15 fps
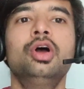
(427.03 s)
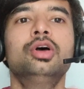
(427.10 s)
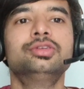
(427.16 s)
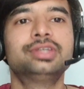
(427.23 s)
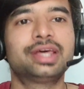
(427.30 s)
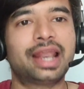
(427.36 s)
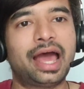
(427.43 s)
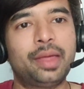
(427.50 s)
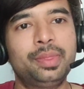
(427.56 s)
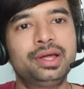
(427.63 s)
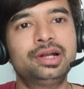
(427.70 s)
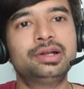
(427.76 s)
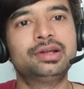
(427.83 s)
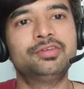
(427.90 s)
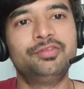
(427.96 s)
So
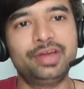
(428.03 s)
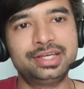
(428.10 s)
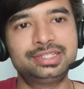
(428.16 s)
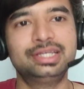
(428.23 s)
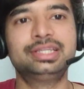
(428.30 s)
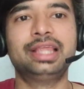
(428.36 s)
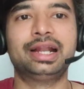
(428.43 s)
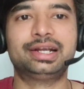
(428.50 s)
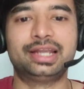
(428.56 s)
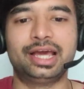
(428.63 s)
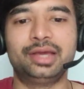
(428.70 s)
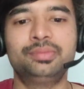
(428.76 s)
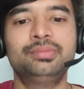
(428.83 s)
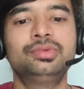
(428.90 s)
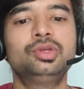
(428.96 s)
rather wasting that
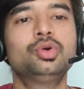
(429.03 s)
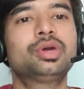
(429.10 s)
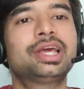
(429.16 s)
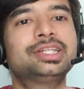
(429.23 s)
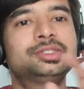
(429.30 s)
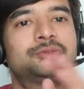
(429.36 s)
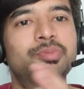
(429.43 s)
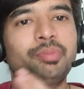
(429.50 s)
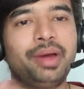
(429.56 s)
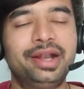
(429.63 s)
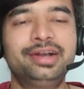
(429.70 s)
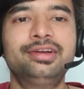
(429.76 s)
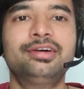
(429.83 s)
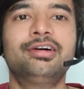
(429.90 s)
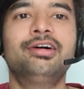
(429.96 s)
time, you can
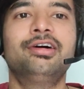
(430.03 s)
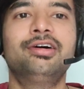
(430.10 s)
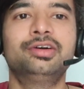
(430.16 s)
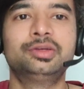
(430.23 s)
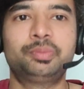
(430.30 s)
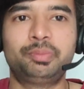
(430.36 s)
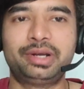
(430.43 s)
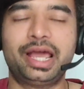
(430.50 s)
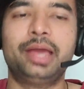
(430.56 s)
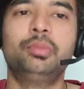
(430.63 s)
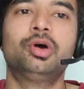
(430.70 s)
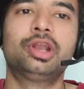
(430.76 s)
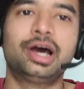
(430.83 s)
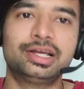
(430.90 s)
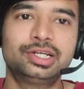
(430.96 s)
spend time
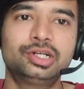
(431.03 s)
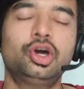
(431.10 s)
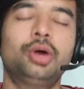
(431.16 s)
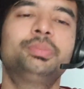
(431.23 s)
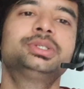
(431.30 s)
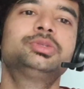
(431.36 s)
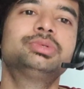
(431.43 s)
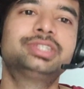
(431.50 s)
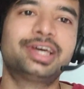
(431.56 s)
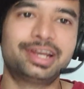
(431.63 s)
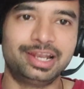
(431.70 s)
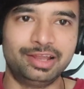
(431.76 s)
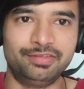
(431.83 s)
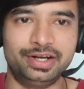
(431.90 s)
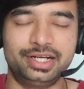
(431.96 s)
on other topics which are
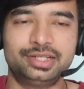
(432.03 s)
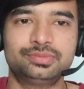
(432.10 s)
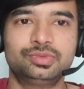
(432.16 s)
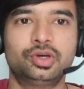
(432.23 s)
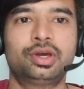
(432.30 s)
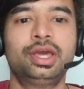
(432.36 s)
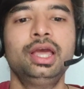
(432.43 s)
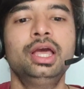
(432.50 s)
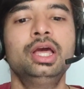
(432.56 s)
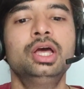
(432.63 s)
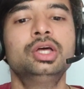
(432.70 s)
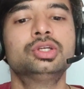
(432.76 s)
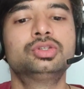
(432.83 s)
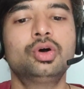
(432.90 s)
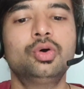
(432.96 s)
relevant. Okay,
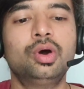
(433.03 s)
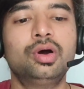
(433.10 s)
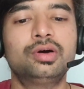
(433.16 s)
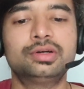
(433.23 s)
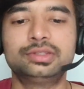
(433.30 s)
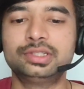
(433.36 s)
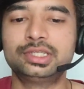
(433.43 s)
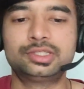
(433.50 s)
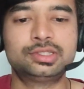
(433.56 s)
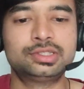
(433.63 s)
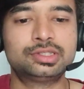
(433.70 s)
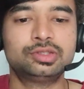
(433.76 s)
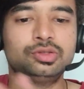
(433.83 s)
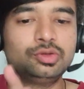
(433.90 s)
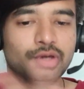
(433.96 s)
so this
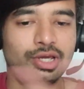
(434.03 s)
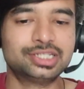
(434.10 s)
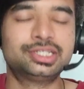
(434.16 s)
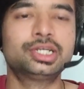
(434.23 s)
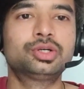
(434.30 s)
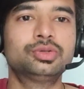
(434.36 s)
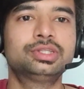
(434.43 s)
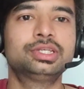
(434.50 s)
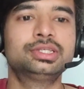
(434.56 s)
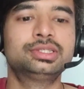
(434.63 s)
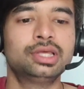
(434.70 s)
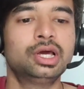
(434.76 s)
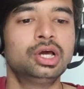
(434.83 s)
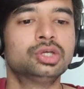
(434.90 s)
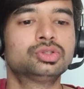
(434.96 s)
is, you can stick to this.
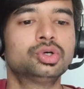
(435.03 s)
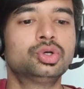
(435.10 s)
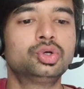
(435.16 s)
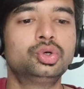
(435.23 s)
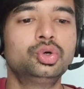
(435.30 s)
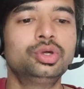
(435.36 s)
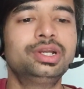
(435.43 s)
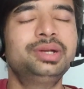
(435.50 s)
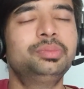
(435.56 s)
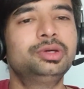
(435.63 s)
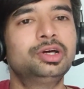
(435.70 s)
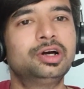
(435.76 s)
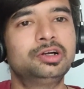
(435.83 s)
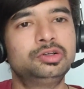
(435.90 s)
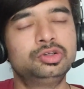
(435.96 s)
So do you need
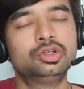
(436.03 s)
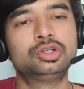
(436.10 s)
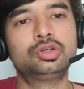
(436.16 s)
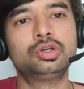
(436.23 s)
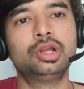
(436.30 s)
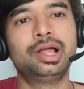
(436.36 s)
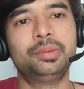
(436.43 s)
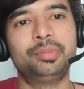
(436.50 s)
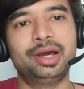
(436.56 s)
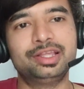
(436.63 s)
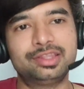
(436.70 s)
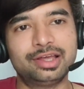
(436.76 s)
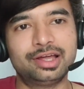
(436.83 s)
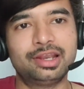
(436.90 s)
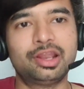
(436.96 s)
to learn
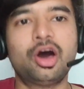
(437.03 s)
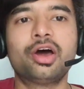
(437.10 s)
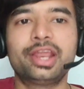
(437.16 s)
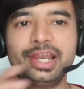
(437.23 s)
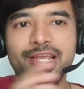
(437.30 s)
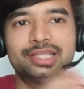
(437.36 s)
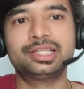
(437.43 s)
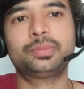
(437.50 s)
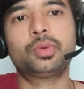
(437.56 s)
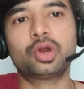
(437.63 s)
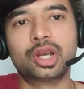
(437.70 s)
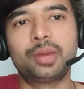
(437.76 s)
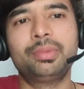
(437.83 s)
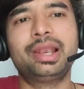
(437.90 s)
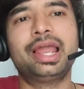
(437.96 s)
Python or any other
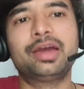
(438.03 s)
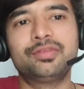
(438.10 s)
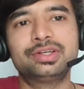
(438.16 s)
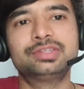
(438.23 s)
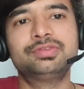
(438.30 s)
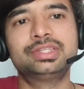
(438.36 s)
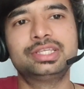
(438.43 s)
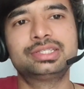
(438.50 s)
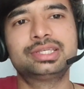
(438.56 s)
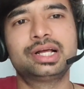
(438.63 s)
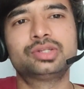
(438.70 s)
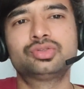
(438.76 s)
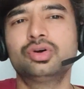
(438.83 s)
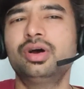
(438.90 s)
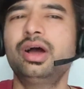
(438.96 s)
programming language with this
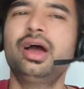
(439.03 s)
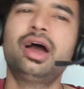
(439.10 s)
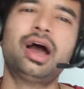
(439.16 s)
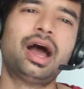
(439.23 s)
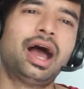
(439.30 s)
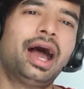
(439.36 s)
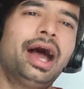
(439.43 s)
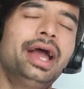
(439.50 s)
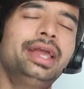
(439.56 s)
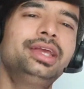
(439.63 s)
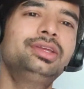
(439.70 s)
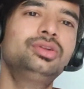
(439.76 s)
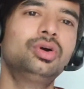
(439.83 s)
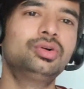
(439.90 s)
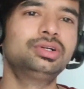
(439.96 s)
also? I
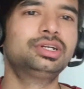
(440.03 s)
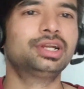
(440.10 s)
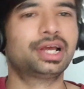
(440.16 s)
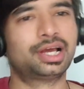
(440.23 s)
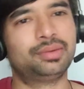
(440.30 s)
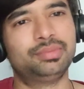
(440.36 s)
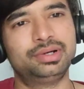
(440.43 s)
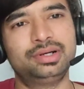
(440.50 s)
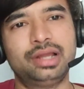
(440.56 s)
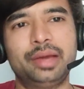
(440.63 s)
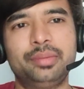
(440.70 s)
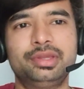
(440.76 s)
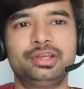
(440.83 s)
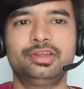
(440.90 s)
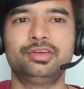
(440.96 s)
don't recommend. I
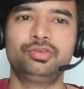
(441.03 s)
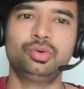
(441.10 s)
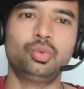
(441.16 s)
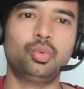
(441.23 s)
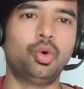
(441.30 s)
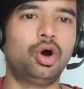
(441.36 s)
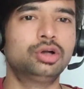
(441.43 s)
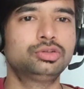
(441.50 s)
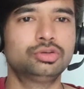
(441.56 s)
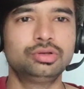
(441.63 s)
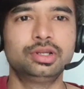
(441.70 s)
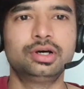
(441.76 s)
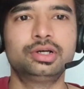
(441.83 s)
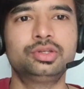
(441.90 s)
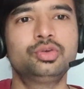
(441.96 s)
mean, if you want to
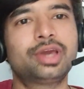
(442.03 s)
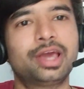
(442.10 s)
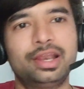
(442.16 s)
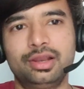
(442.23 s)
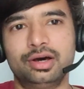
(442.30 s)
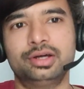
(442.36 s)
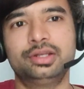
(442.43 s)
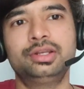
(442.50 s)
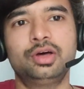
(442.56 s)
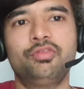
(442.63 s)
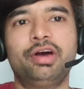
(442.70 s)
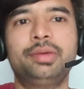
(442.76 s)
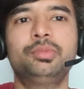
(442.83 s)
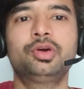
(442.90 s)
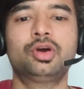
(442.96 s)
learn, you can learn.
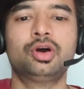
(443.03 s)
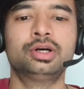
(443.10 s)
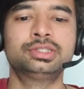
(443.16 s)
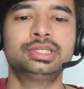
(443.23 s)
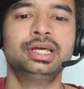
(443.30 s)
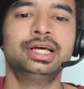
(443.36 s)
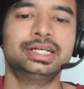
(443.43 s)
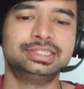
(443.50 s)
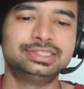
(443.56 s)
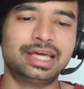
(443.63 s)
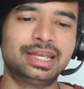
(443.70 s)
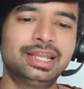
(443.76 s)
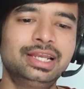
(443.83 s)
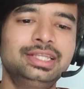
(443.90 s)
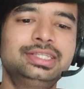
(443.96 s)
Why? Because
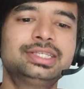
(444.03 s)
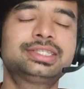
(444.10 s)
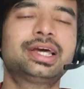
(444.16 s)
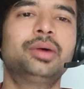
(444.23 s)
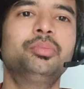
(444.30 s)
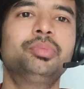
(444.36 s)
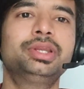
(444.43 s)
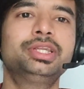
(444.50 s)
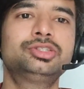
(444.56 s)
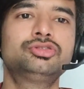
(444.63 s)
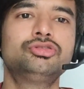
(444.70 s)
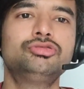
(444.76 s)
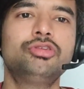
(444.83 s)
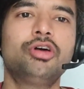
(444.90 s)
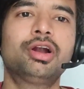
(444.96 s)
generally these companies do
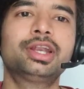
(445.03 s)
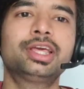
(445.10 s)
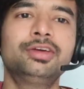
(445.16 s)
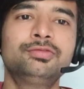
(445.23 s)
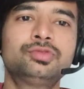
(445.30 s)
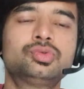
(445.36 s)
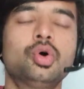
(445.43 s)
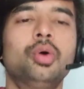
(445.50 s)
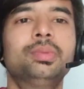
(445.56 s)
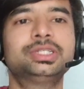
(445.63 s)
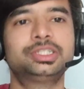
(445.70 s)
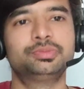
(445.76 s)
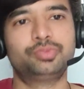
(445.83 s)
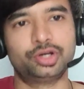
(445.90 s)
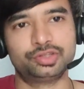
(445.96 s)
not give so much
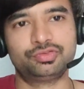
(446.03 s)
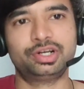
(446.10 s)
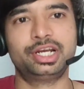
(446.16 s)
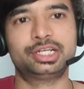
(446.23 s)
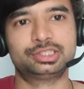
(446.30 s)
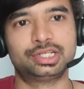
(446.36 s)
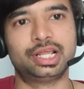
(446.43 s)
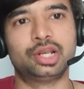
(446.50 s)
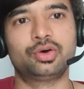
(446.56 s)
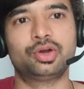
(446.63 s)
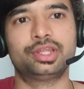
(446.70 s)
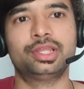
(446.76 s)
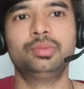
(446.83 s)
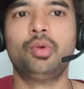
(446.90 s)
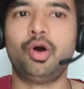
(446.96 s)
importance for data structure
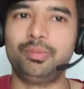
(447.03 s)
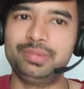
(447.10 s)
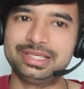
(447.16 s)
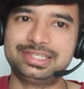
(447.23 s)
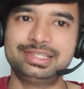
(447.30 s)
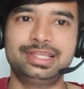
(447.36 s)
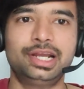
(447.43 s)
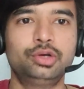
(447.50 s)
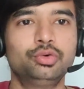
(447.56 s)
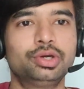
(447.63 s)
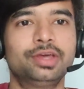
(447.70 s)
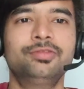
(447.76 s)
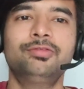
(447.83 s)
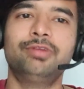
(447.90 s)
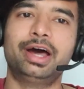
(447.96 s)
algorithm. Obviously they do
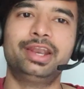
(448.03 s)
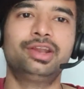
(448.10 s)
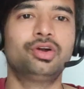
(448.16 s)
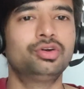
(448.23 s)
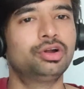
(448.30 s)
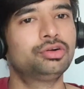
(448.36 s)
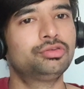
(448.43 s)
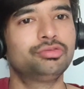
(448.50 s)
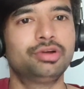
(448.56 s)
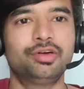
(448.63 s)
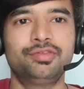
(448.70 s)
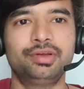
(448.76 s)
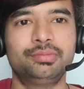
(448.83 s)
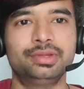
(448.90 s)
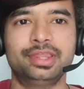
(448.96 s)
give, one round or two round
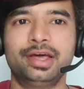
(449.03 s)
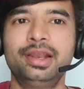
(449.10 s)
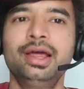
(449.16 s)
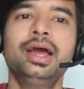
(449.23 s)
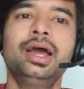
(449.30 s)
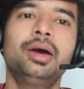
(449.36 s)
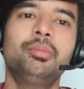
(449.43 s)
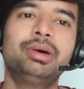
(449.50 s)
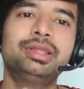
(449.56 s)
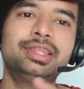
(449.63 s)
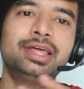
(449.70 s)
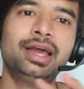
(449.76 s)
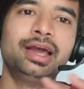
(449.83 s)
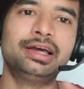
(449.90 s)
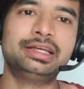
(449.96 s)
will be there, but
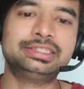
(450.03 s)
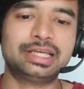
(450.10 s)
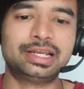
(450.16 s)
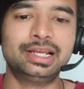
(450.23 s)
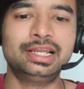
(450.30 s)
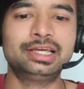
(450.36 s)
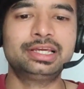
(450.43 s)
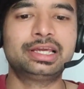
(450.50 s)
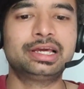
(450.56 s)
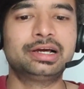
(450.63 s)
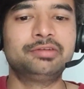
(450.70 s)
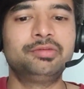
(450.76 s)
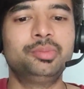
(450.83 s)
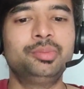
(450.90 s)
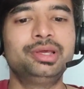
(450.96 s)
they generally
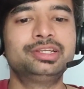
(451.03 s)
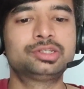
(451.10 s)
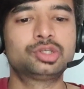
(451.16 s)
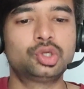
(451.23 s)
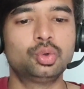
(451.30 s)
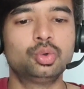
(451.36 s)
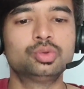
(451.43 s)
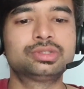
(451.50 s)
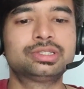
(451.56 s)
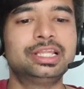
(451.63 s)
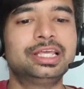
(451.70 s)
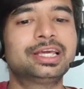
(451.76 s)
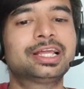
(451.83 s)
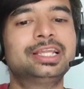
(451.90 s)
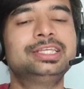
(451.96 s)
will be in queues,
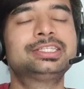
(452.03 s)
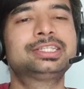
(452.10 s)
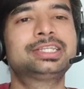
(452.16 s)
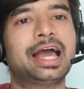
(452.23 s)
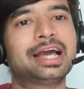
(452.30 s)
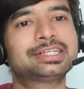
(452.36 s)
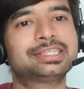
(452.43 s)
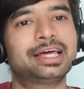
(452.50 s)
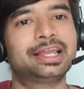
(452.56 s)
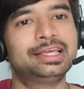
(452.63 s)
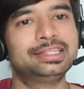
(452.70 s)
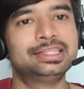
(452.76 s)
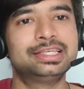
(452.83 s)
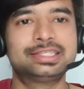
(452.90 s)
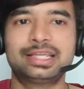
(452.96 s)
linked list, stacks, array.
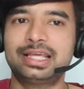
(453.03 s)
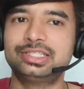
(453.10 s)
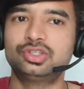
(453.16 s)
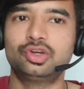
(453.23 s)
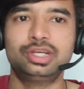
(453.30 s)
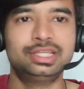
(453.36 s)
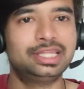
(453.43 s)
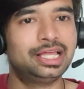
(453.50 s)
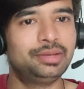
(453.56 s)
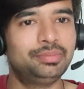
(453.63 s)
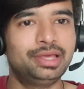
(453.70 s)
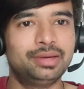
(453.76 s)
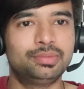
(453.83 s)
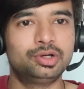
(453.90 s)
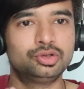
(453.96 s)
In this range only they'll
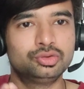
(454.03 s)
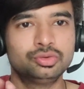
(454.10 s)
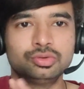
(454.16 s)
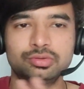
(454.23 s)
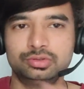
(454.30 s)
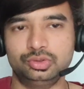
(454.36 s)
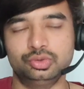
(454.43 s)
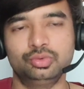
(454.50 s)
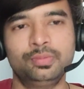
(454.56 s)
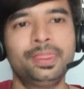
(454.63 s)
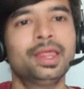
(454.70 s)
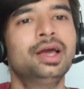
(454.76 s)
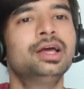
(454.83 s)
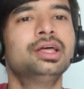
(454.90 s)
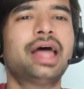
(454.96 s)
be able to do.
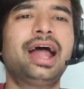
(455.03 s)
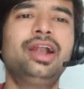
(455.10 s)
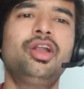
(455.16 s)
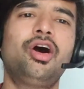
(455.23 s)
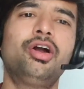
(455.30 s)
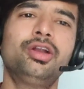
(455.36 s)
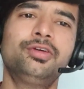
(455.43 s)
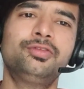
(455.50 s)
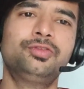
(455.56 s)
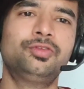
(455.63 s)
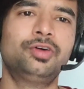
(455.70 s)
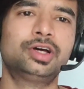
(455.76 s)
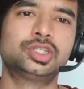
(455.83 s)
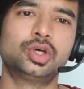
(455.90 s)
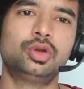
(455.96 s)
And lot of
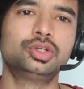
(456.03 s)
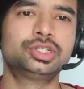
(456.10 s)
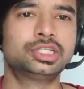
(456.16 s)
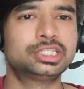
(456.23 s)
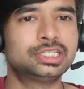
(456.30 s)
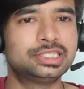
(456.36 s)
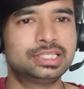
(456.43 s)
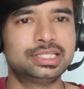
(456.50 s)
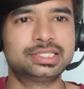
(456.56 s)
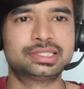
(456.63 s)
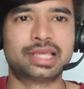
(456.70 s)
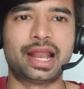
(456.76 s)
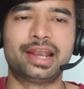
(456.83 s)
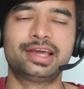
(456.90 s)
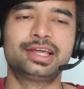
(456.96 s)
solutions in these
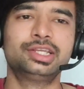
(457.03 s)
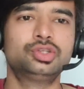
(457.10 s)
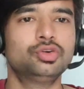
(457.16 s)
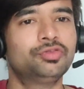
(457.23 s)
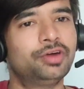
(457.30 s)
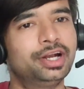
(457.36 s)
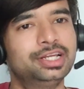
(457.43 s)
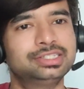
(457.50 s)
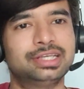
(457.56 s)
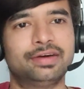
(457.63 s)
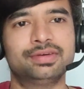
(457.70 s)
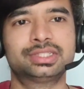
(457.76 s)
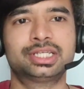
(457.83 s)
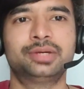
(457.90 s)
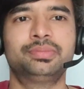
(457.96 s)
categories you find in
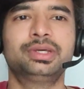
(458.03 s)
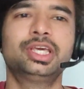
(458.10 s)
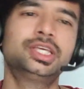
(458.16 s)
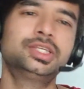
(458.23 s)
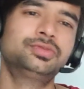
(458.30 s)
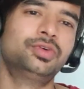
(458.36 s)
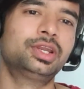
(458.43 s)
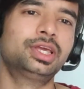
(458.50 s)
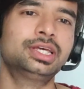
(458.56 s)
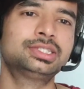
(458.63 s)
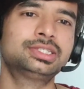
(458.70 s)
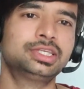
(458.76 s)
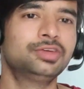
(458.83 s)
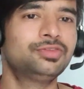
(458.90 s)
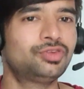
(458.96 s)
JavaScript. Geeks for
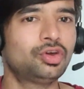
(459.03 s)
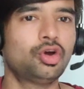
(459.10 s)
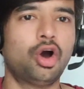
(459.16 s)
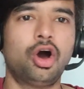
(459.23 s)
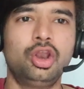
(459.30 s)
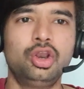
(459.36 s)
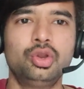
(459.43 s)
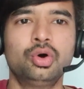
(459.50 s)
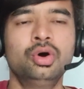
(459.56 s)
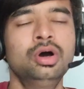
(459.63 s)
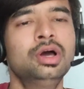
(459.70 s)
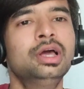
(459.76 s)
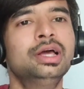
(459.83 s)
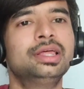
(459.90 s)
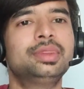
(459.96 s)
Geeks, if you all know,
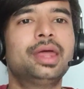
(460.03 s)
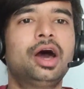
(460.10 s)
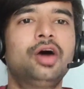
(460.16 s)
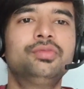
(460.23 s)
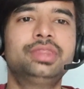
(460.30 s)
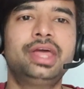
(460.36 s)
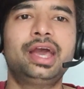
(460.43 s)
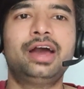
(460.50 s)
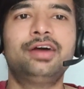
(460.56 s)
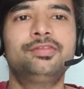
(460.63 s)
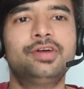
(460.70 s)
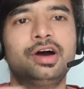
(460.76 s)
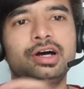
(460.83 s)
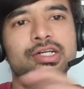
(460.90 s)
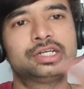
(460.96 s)
now they have
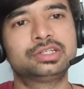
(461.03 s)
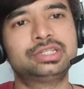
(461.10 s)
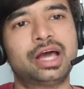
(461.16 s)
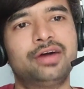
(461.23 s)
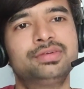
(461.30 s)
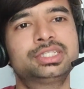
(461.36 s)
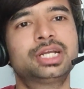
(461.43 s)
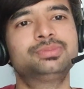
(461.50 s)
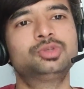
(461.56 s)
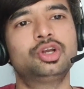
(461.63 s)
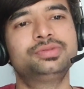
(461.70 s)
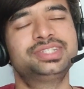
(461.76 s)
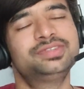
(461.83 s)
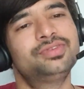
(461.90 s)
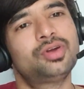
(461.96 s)
a JavaScript
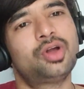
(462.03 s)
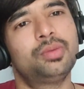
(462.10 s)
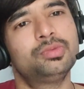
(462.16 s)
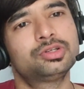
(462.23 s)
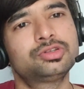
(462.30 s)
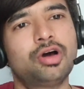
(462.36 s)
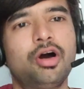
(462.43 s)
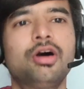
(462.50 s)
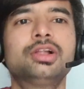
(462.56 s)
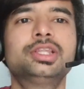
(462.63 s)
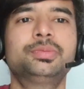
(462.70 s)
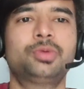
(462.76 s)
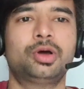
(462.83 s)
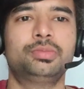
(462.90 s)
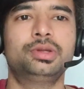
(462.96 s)
solution for almost all the
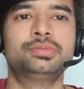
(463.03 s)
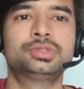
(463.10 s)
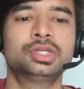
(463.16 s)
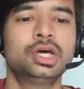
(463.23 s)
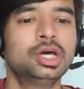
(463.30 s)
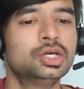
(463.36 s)
problems.